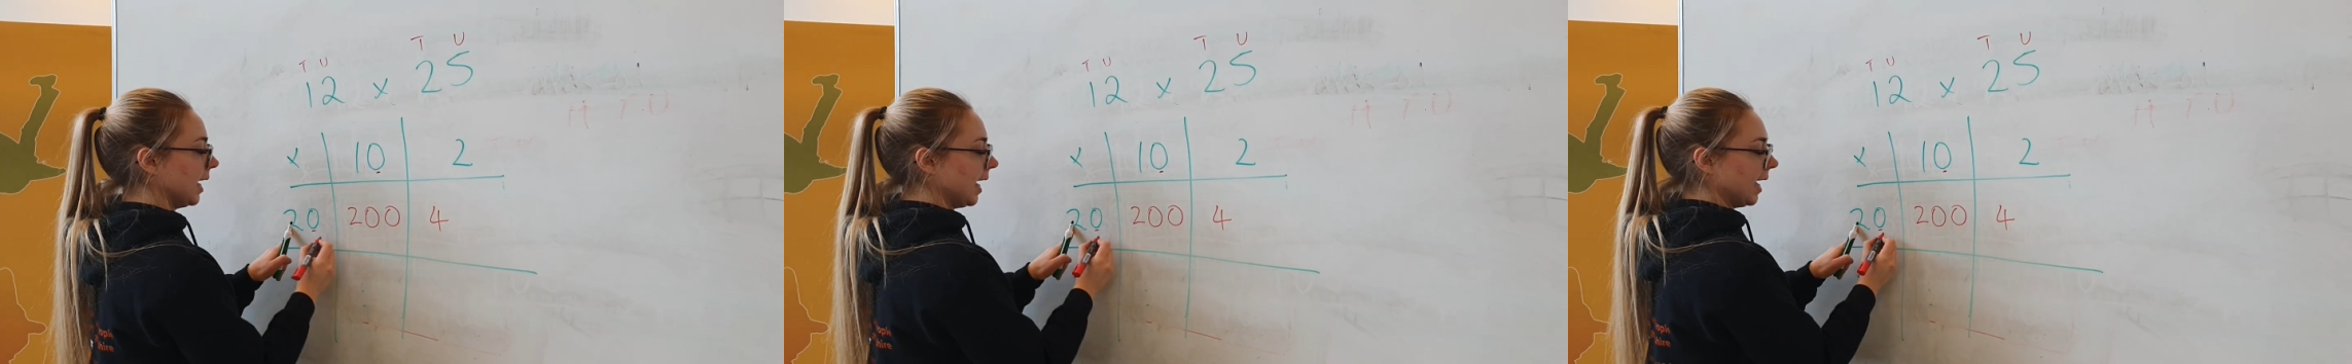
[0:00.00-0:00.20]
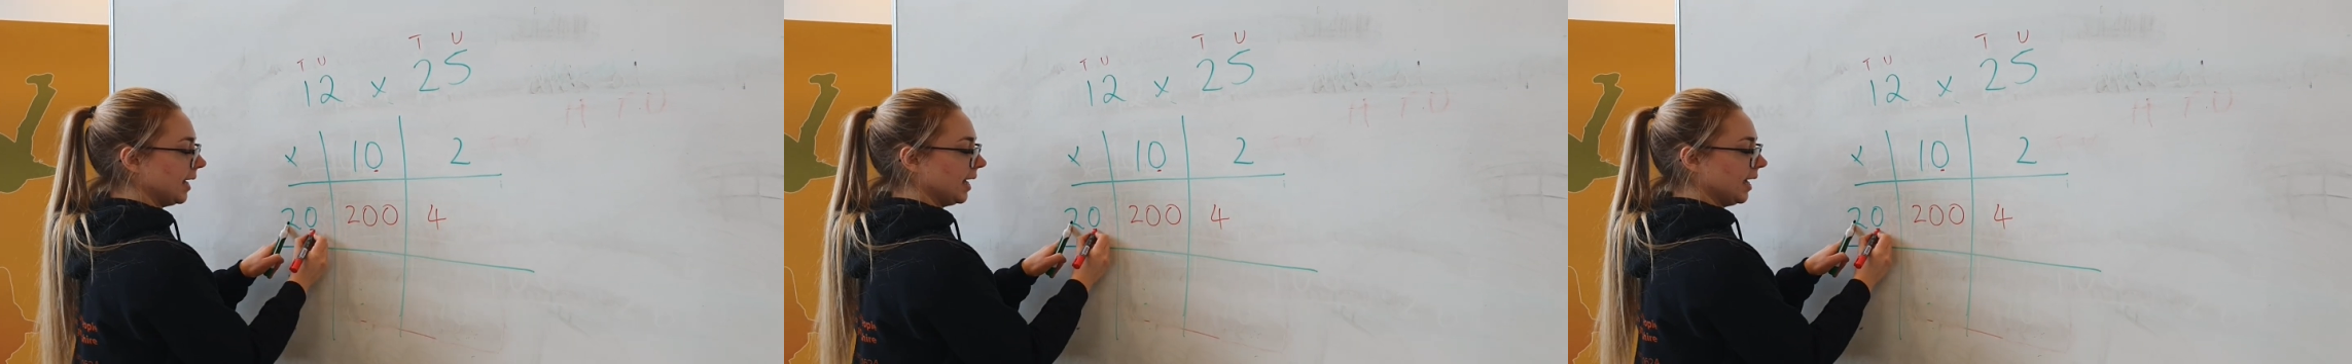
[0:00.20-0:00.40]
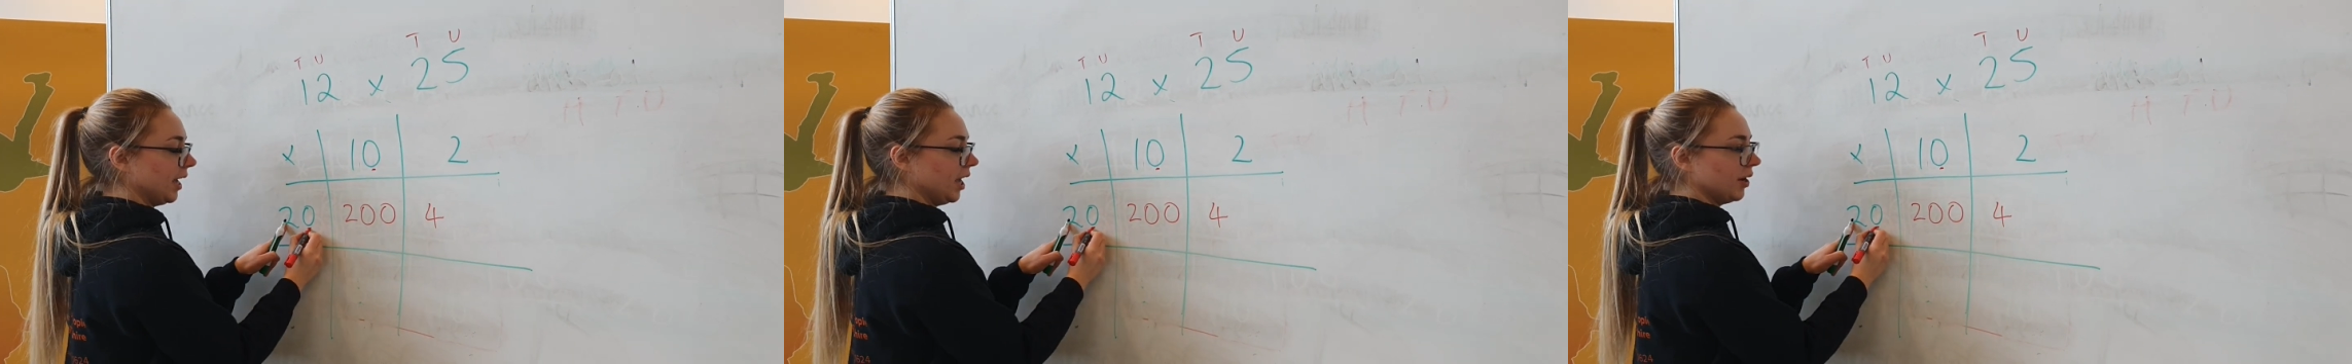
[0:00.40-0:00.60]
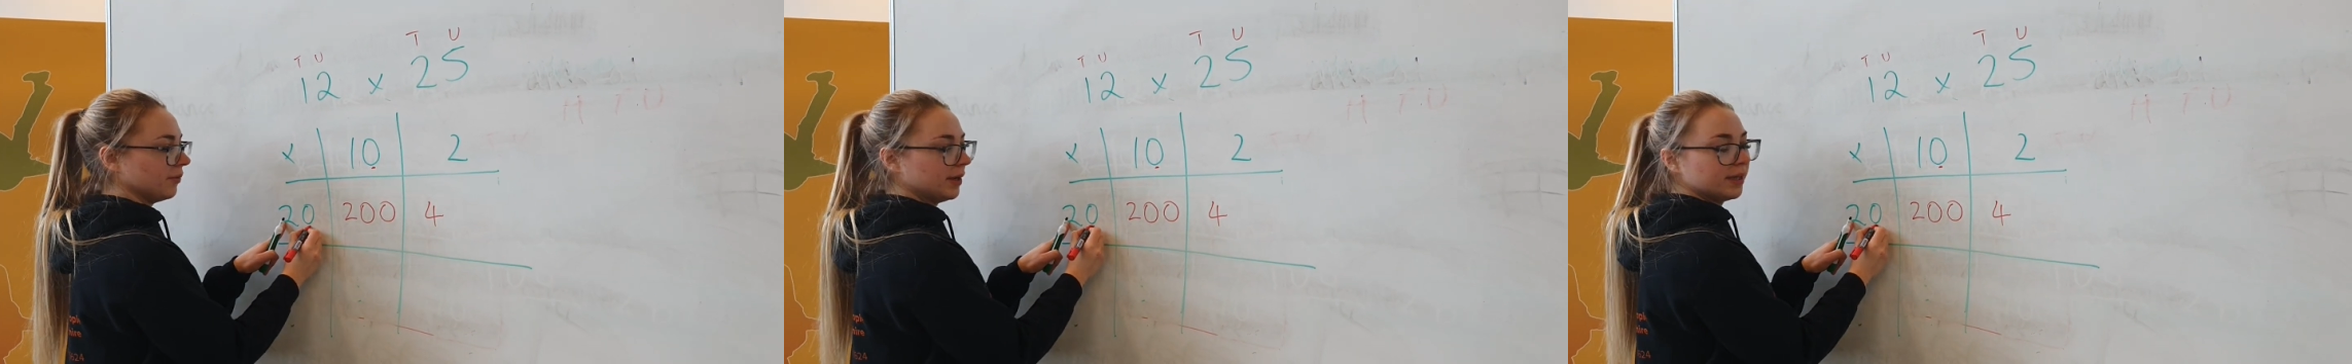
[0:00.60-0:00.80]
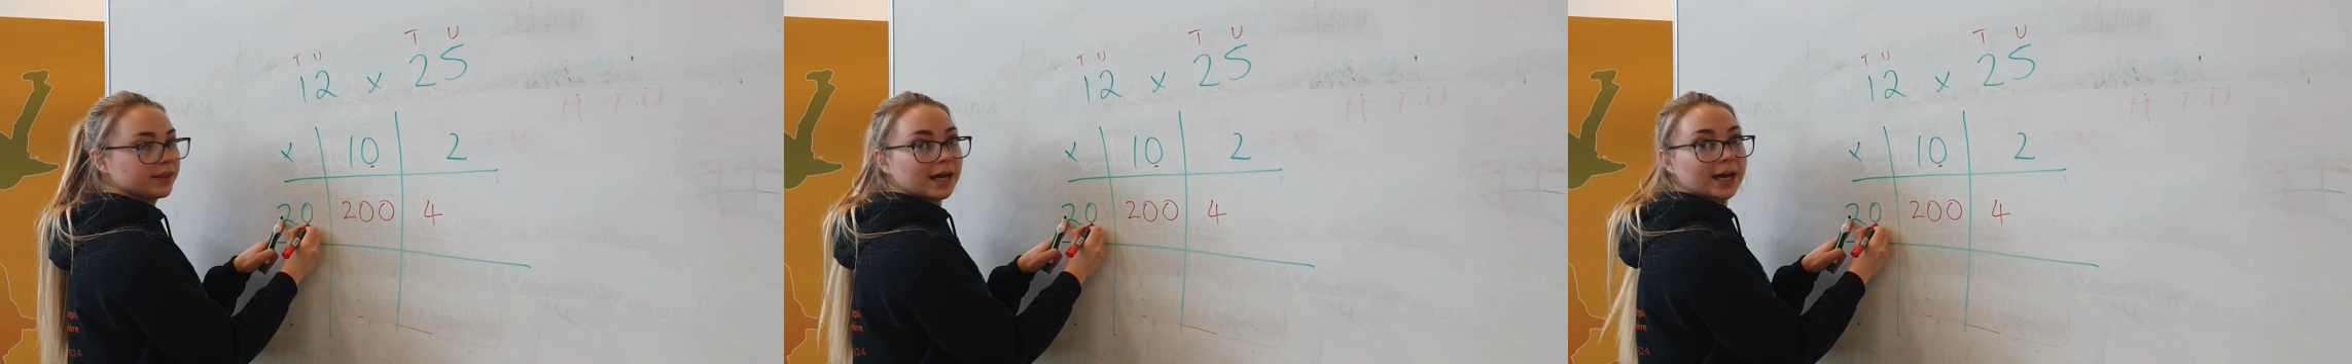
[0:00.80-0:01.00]
and I owe
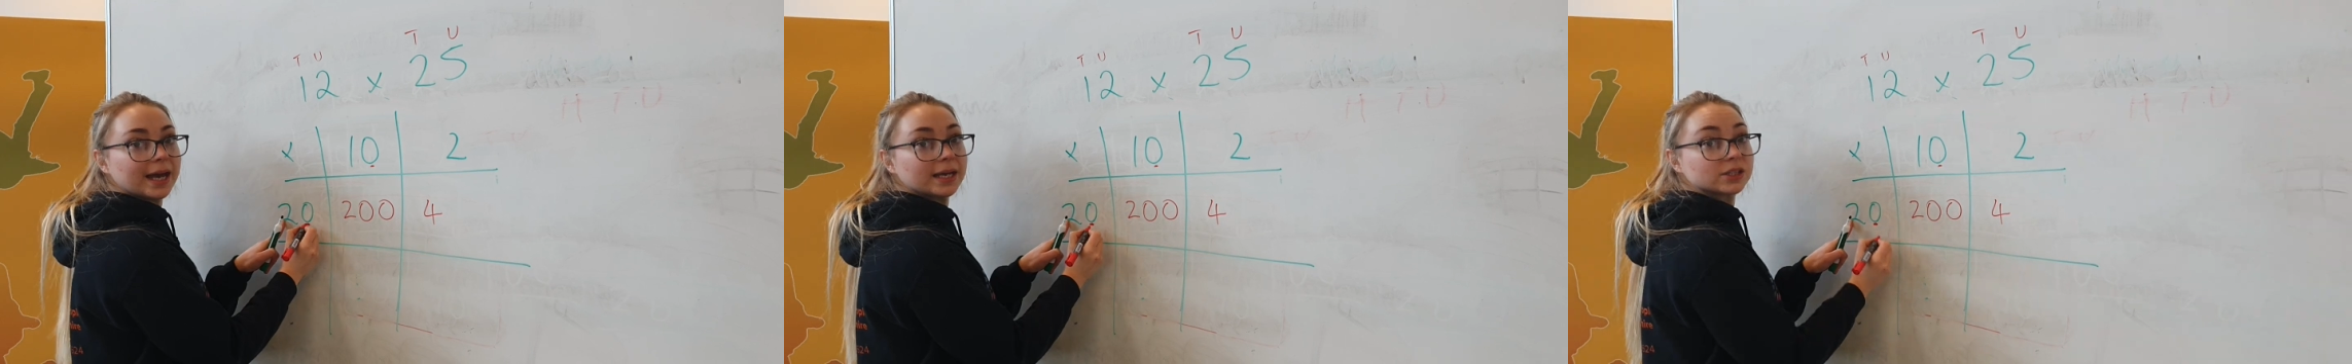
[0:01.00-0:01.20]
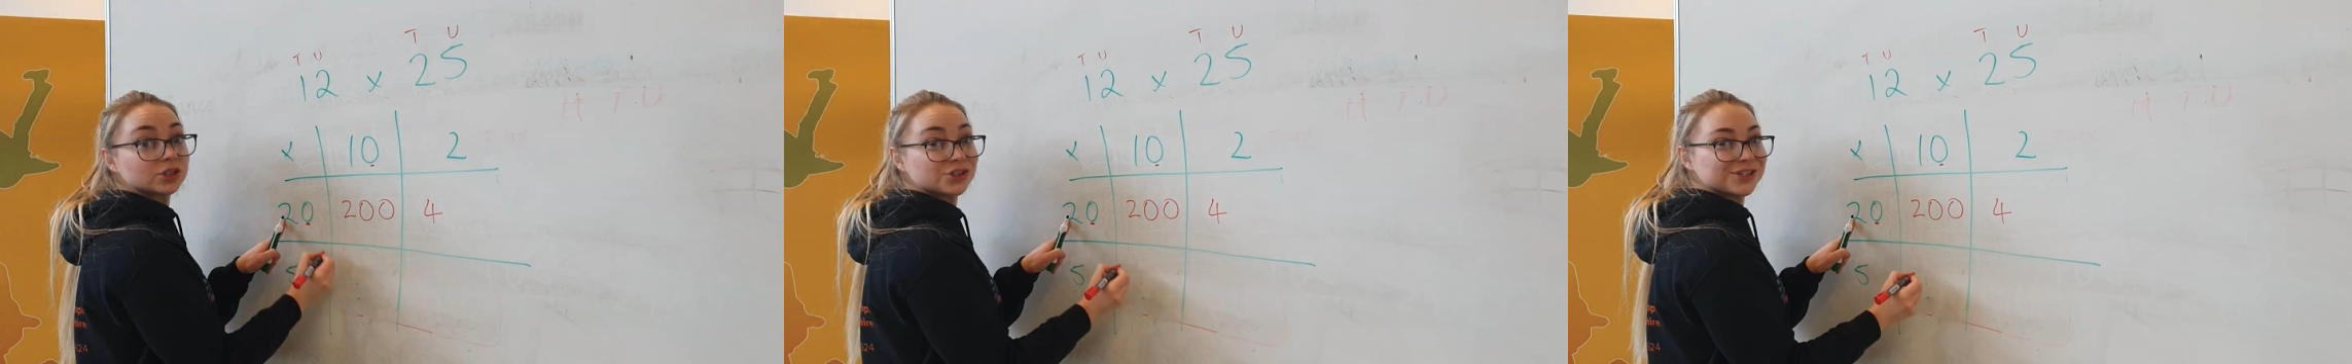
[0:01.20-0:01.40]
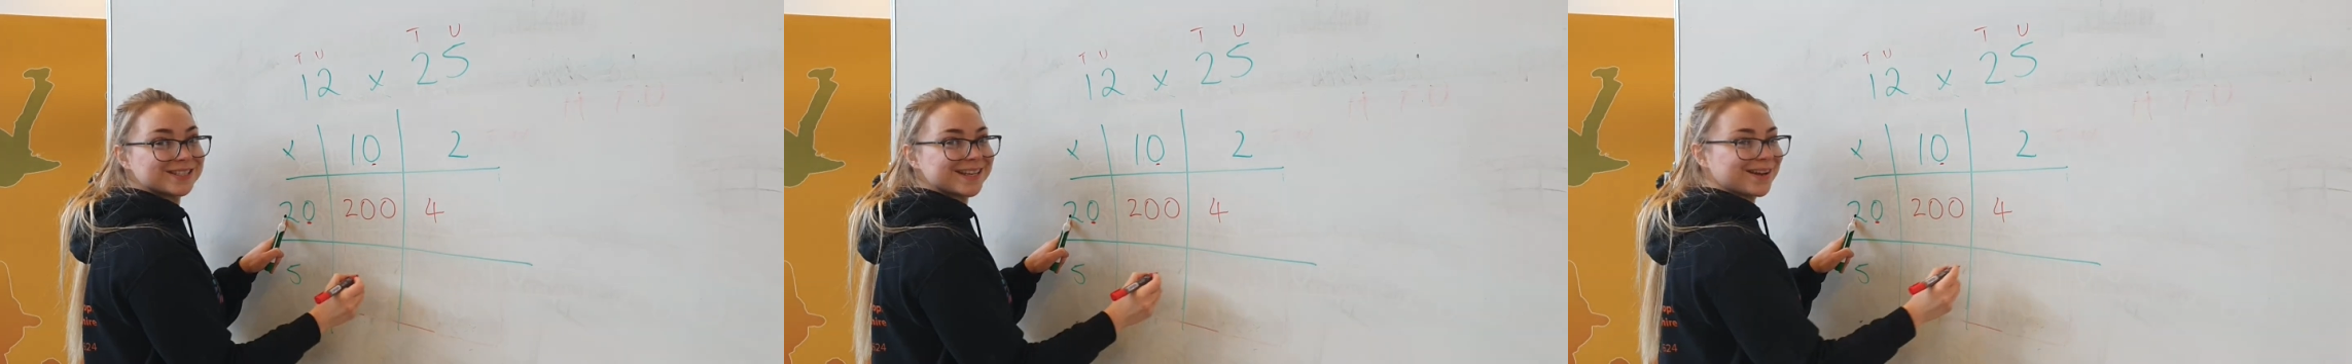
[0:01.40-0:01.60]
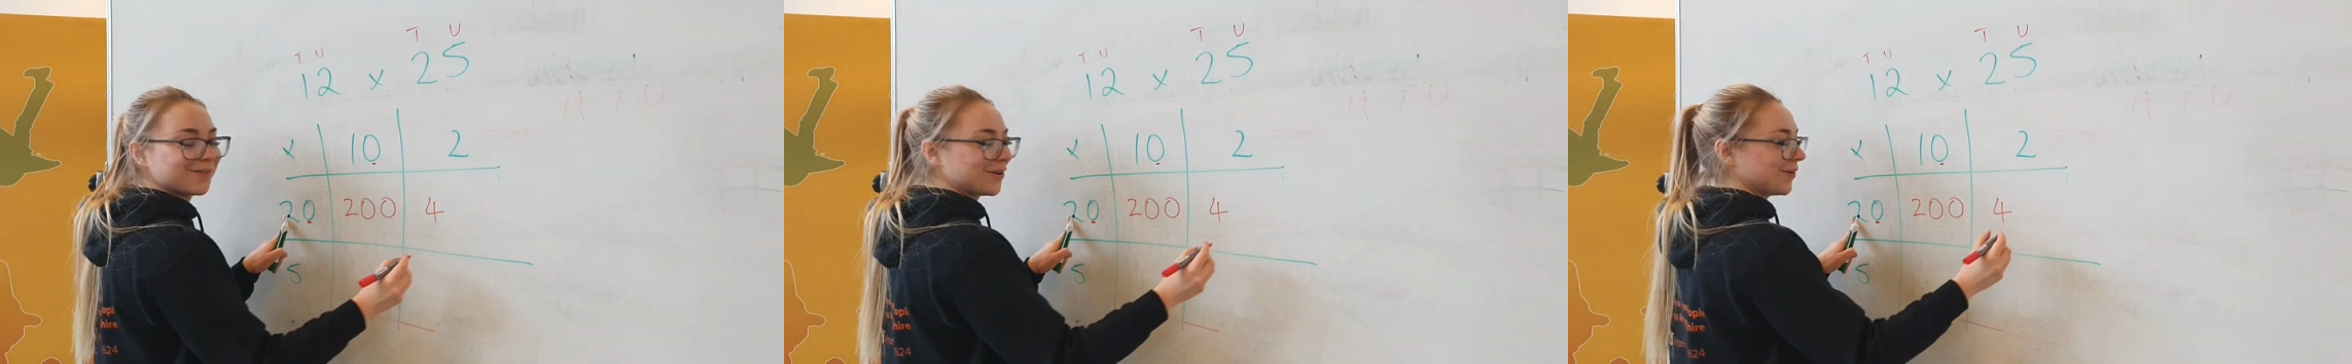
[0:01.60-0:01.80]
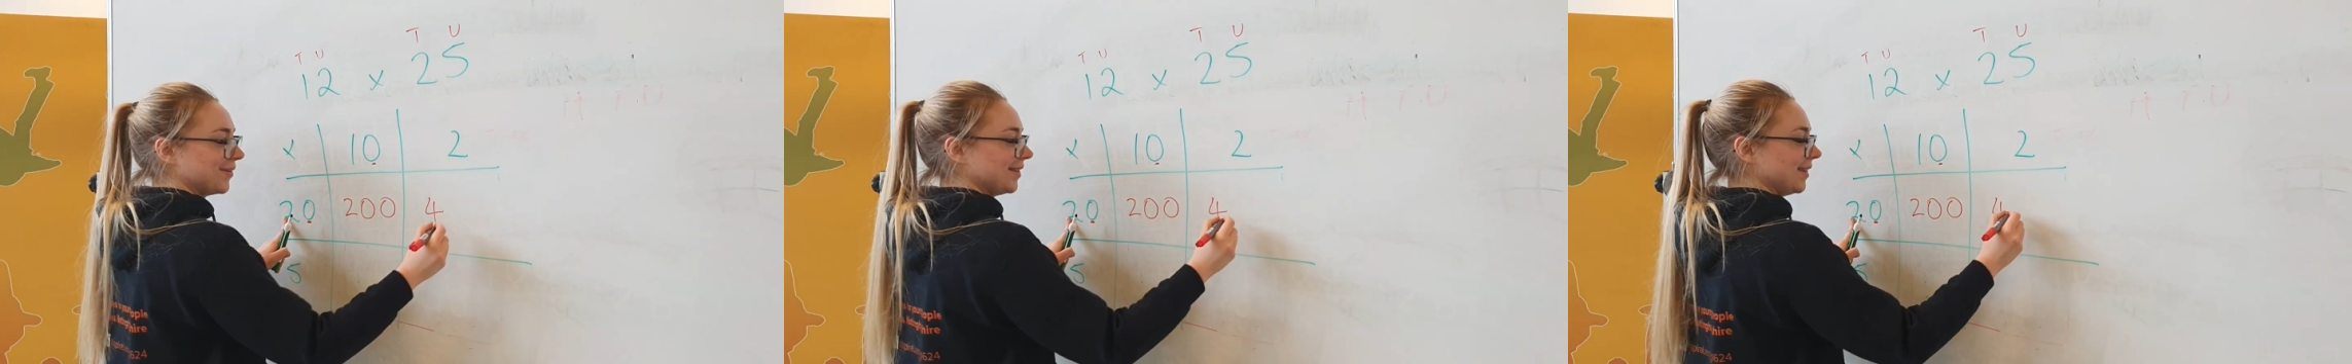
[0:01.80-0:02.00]
it that extra
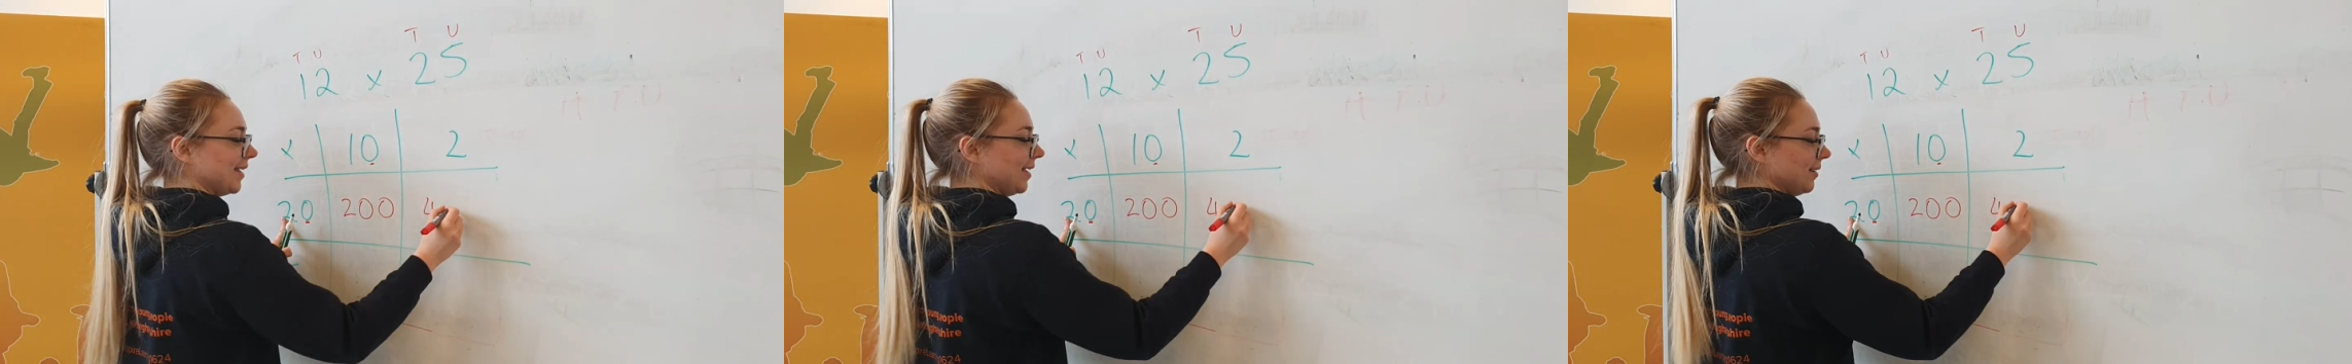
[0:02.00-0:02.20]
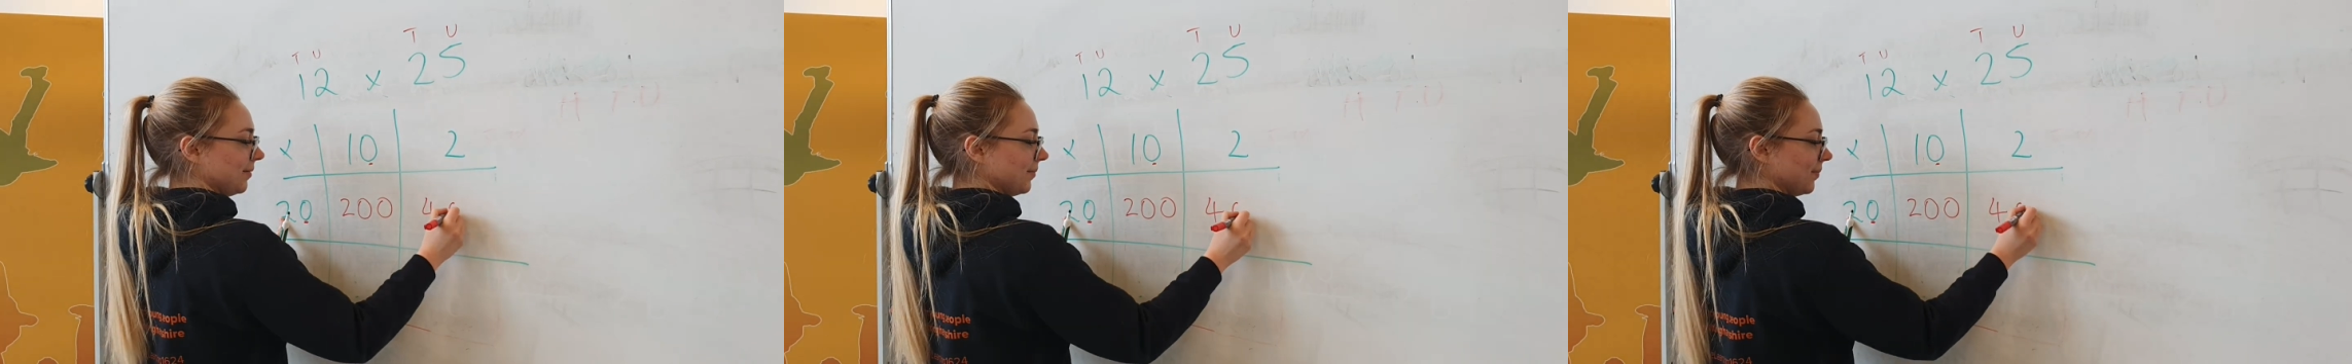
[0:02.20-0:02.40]
zero in there.